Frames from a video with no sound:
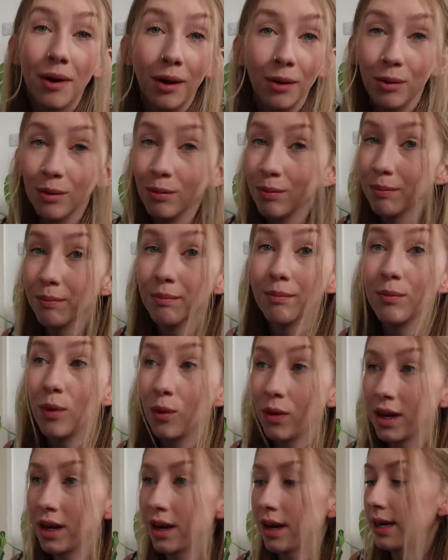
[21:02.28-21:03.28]
I will
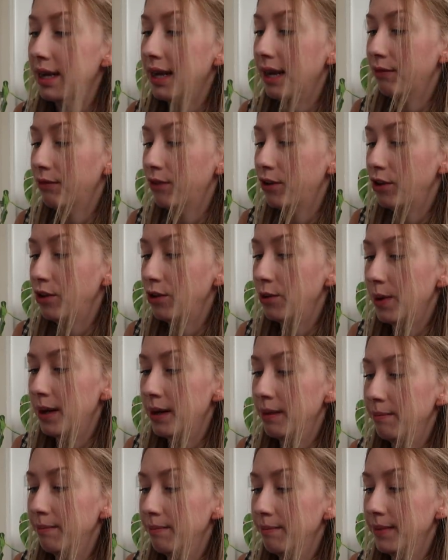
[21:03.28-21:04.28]
more than likely have to
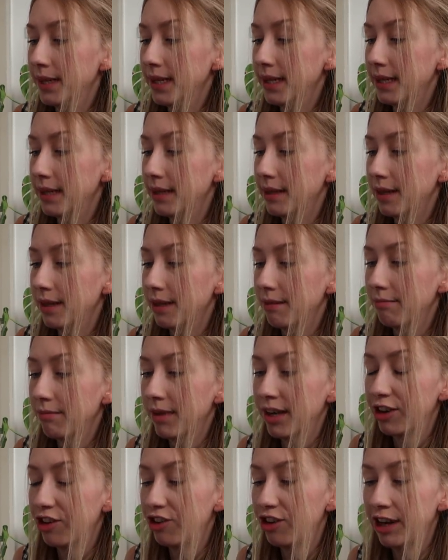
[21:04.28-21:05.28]
um,
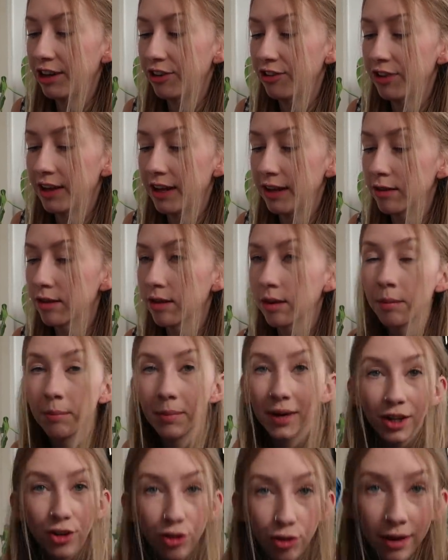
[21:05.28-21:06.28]
exchange these.
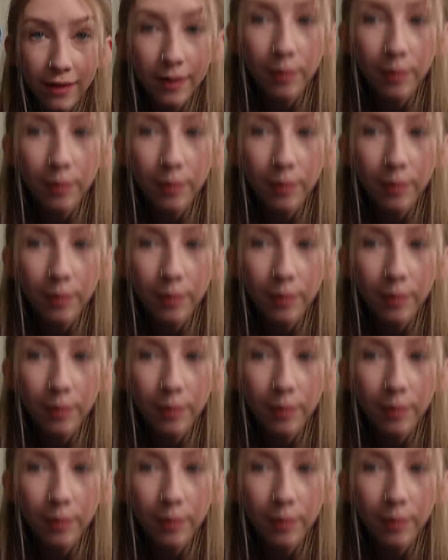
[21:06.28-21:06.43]
But let's try